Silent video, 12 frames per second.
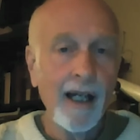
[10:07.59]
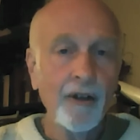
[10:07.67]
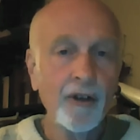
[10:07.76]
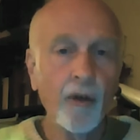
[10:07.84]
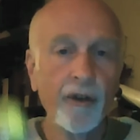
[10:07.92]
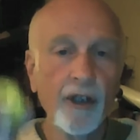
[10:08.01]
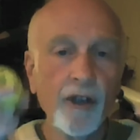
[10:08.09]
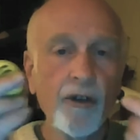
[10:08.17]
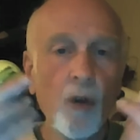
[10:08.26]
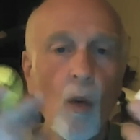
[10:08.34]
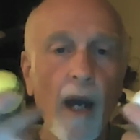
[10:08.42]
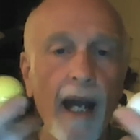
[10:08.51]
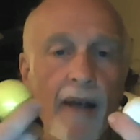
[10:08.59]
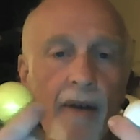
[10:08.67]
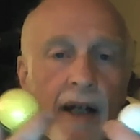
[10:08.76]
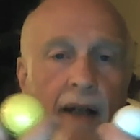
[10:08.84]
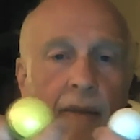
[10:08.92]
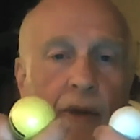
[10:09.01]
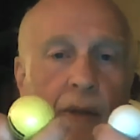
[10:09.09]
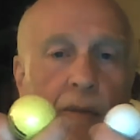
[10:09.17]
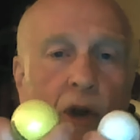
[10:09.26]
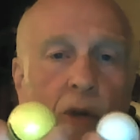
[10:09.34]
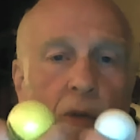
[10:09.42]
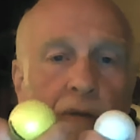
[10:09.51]
So just the way that it, the
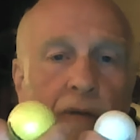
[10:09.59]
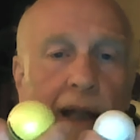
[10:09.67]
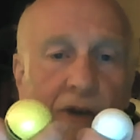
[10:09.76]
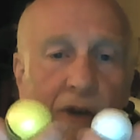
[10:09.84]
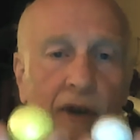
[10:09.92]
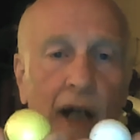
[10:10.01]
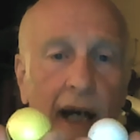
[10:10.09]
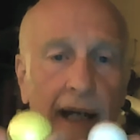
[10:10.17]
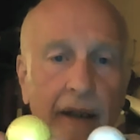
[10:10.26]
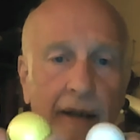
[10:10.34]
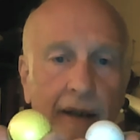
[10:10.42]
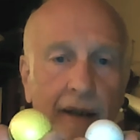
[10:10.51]
moon reflects light,